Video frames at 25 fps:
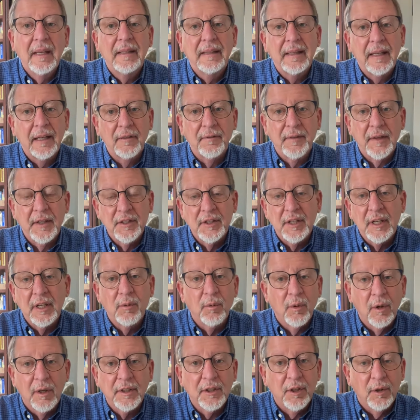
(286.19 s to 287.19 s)
that eventually
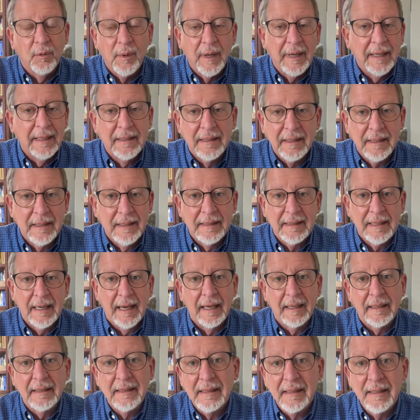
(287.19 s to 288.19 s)
worked their way into the
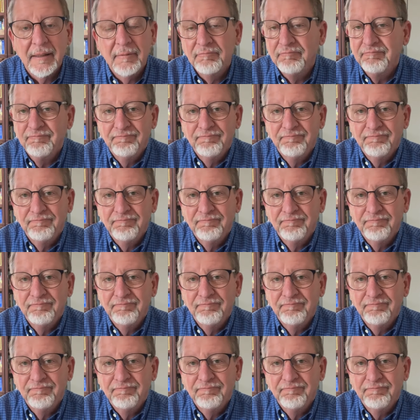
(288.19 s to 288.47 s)
text.